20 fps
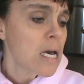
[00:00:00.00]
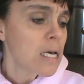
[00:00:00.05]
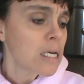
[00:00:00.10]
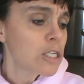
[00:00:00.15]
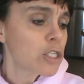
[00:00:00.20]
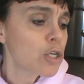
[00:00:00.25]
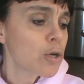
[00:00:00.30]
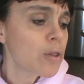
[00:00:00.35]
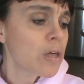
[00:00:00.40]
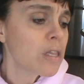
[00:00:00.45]

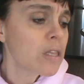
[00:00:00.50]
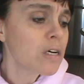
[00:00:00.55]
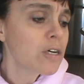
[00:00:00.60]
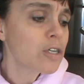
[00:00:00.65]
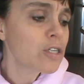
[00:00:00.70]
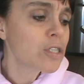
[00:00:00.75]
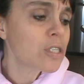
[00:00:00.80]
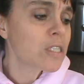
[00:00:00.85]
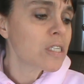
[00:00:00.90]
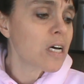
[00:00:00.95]
So then
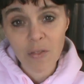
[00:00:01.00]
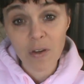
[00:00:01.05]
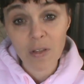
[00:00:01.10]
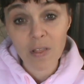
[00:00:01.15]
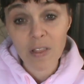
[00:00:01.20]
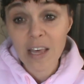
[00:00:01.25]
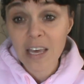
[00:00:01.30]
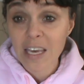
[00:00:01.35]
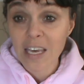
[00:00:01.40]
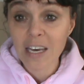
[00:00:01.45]
there's the
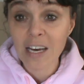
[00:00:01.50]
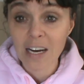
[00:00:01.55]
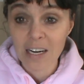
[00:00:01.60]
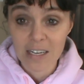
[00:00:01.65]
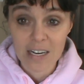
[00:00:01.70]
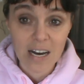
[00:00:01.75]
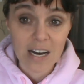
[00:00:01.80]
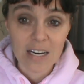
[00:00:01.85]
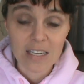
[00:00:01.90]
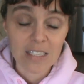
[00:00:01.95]
leaky gut
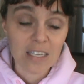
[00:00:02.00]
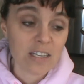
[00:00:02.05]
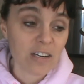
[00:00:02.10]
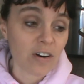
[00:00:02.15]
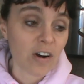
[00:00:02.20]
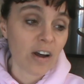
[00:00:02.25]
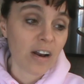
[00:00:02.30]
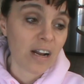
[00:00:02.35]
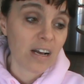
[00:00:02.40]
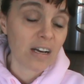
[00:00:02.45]
guys and
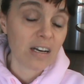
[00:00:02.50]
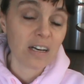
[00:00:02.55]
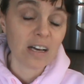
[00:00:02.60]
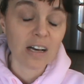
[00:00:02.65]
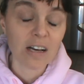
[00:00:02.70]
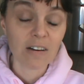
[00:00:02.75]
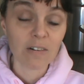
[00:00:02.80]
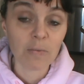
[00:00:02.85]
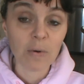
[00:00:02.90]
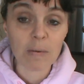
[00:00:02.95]
they're on
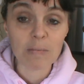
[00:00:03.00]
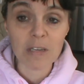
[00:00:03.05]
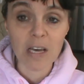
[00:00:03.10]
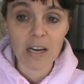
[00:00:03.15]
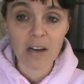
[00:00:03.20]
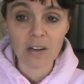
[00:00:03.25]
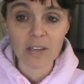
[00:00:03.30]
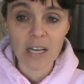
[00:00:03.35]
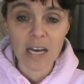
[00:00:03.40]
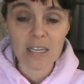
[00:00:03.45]
a website called